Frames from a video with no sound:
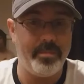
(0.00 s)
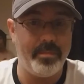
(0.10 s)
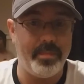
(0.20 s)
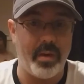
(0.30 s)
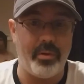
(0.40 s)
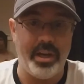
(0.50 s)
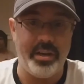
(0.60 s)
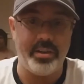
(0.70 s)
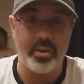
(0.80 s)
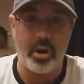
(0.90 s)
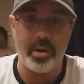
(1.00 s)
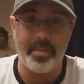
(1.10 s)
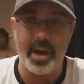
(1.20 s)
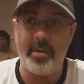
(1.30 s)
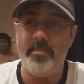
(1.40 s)
that we need to talk
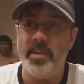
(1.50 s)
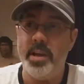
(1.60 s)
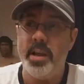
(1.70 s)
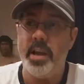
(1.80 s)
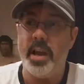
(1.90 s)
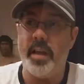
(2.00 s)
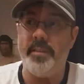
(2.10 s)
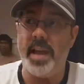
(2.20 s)
about. And